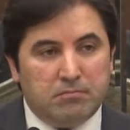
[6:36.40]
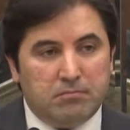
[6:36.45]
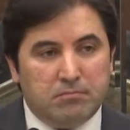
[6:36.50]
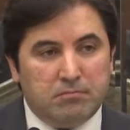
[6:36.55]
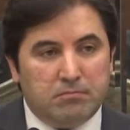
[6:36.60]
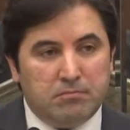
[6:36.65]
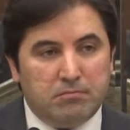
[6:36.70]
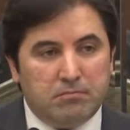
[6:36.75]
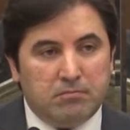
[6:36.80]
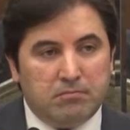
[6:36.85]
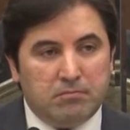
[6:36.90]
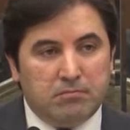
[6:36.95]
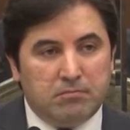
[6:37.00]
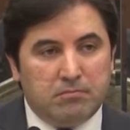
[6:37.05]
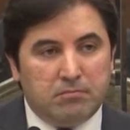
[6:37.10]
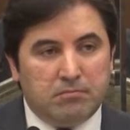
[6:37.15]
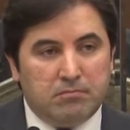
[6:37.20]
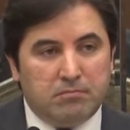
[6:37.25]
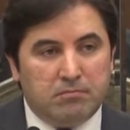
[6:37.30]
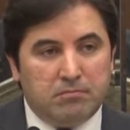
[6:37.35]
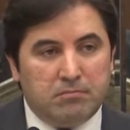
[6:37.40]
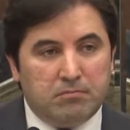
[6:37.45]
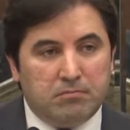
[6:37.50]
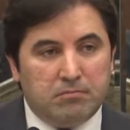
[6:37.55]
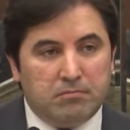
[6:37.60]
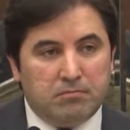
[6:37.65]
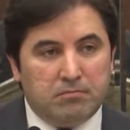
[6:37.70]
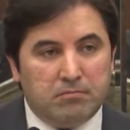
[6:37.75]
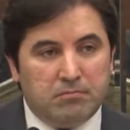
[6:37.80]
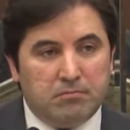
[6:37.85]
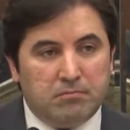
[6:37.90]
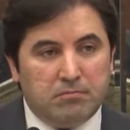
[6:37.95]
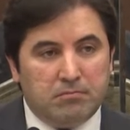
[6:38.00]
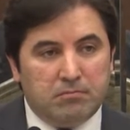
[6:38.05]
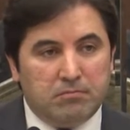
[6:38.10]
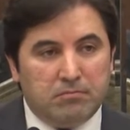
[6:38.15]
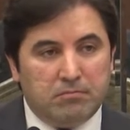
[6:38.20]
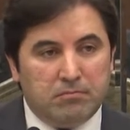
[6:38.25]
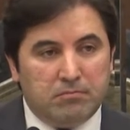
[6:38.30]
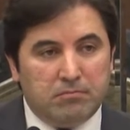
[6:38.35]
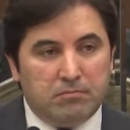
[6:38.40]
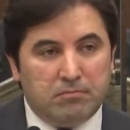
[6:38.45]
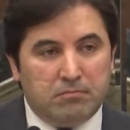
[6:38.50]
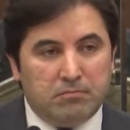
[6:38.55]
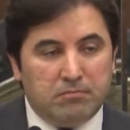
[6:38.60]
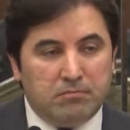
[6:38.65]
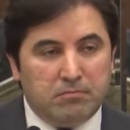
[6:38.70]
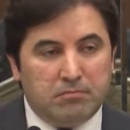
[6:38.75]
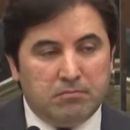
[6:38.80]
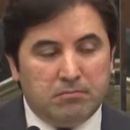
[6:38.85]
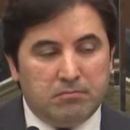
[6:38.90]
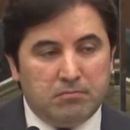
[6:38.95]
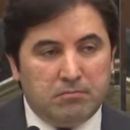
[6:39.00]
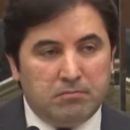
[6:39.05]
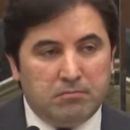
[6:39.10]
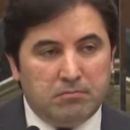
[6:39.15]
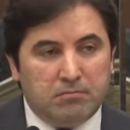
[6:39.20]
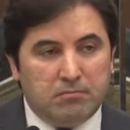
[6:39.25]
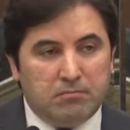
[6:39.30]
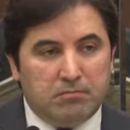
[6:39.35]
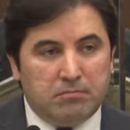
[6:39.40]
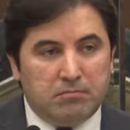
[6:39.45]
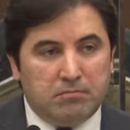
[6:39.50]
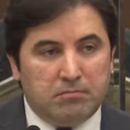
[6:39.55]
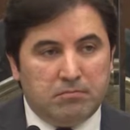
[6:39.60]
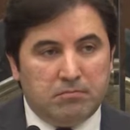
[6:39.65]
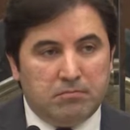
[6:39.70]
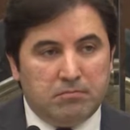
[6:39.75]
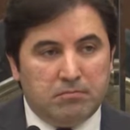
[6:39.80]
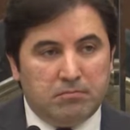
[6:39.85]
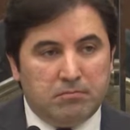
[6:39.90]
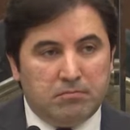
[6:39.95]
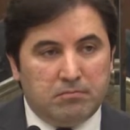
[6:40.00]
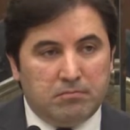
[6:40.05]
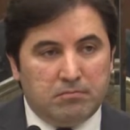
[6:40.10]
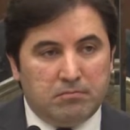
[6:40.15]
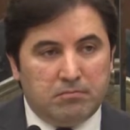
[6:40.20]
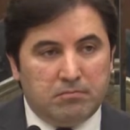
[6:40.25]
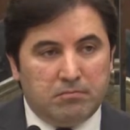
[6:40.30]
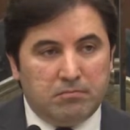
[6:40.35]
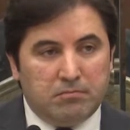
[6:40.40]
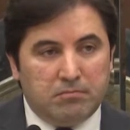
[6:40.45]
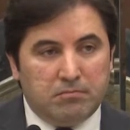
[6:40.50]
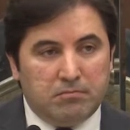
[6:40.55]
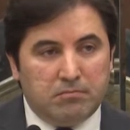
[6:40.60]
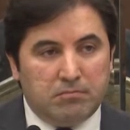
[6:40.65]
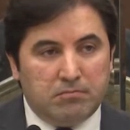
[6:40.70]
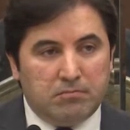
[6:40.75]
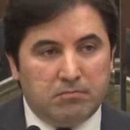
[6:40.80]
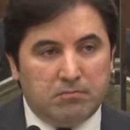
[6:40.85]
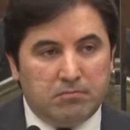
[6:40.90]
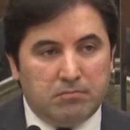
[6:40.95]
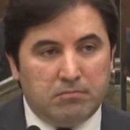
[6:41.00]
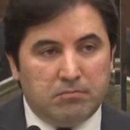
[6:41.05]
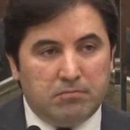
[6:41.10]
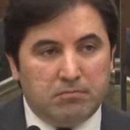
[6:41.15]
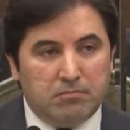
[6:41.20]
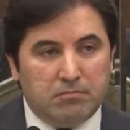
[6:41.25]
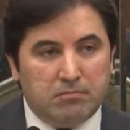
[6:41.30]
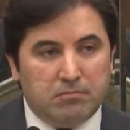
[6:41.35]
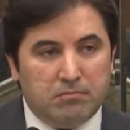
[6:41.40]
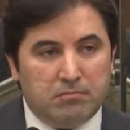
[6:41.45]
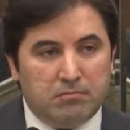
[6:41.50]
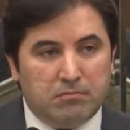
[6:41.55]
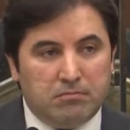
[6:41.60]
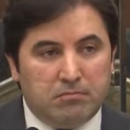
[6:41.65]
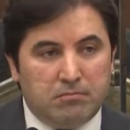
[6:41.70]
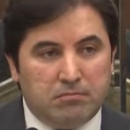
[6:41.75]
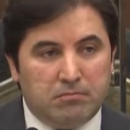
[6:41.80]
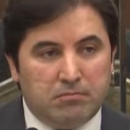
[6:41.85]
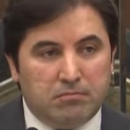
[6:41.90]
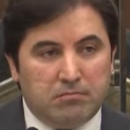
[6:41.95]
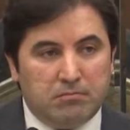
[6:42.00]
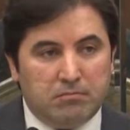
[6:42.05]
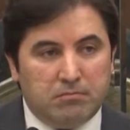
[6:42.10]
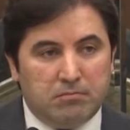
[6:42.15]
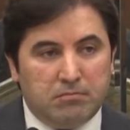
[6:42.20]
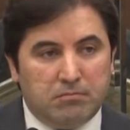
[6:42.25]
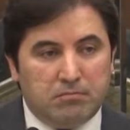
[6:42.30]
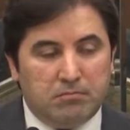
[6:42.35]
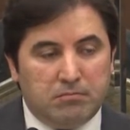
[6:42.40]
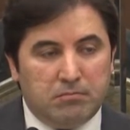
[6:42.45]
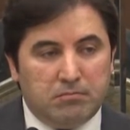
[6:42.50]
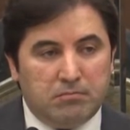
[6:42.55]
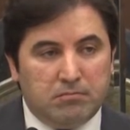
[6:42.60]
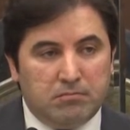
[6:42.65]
[no speech]